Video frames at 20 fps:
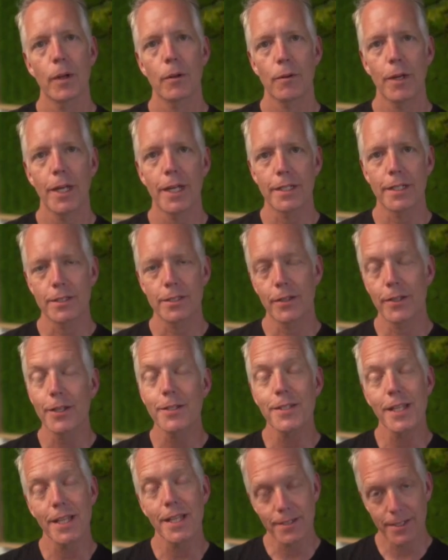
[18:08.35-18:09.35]
Great, so
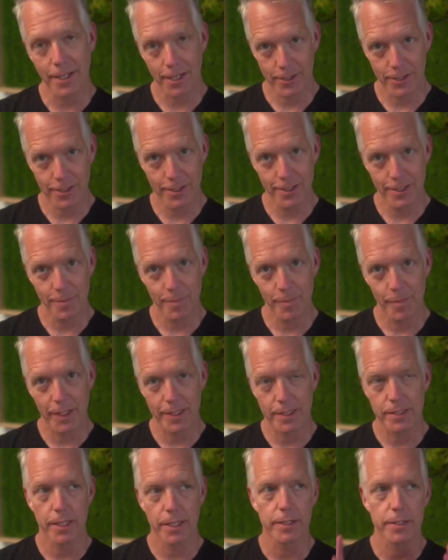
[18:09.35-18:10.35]
there's that section.
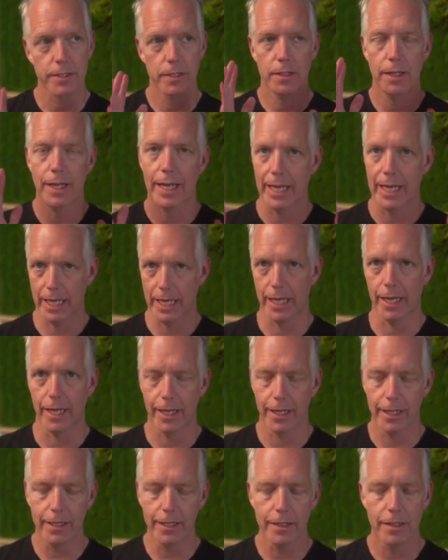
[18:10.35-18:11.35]
That's section
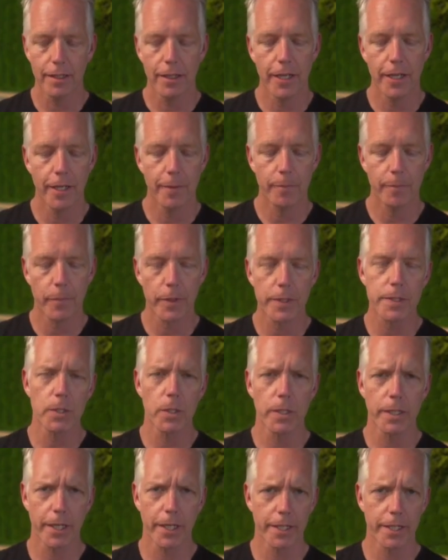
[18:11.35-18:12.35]
A. This
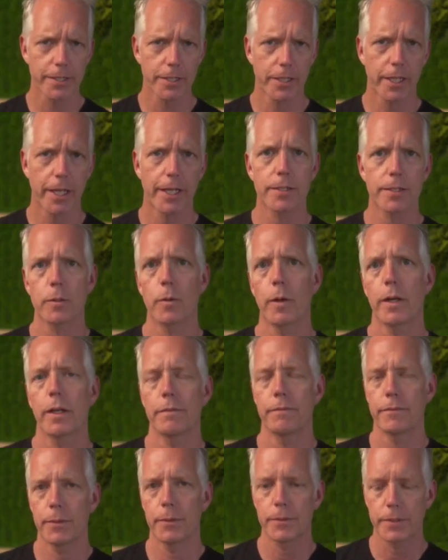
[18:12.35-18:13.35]
song actually has quite
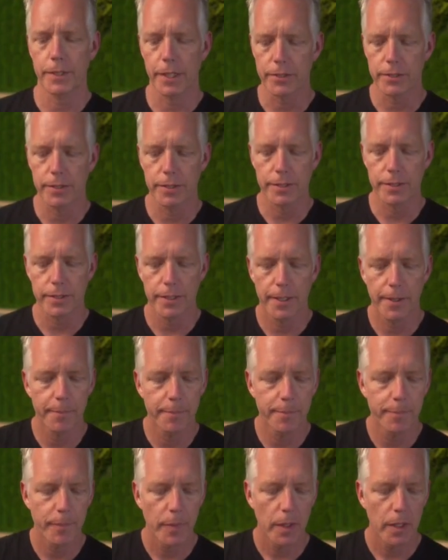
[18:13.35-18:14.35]
a few sections.
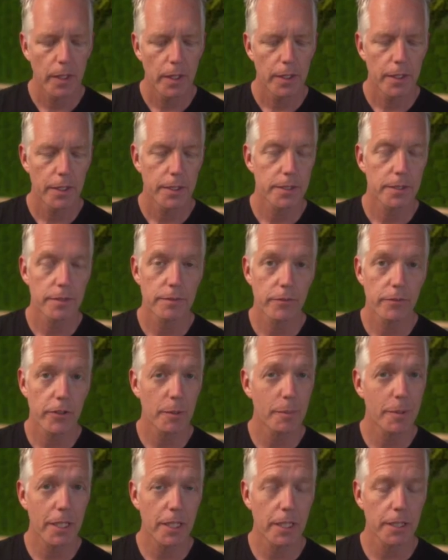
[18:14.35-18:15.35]
This is the
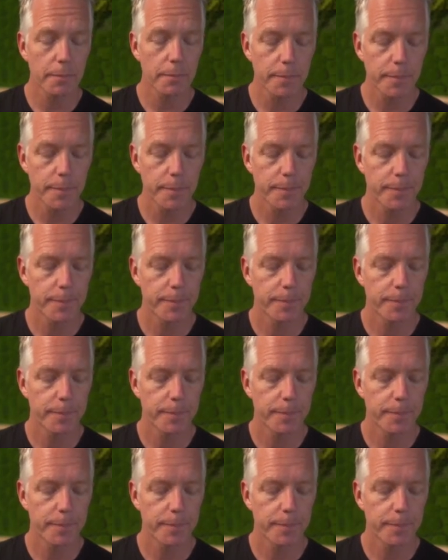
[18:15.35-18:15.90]
very beginning.